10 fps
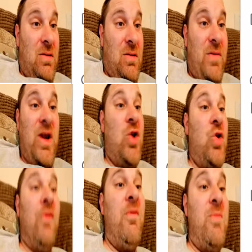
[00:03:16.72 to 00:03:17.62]
or any
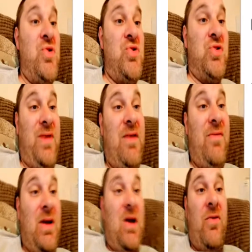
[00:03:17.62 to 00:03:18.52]
government or
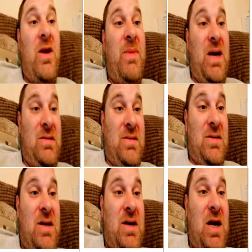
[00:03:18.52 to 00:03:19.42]
anything or anybody else.
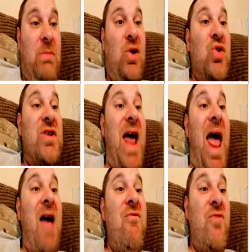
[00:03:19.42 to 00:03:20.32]
It belongs to
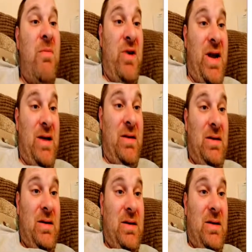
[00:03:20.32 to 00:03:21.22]
everybody.
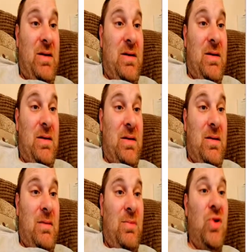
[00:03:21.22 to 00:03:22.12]

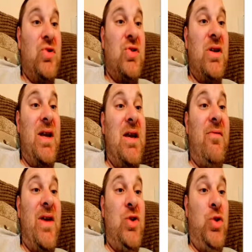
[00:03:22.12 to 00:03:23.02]
It belongs to the
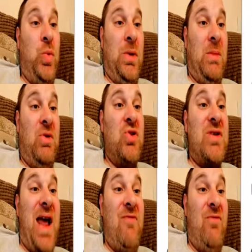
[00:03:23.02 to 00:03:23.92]
individual. It belongs
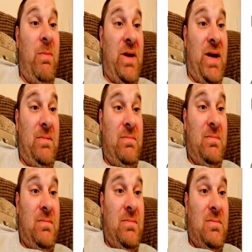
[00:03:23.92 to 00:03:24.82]
to everybody.
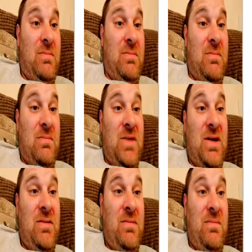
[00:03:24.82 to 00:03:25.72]
Yeah?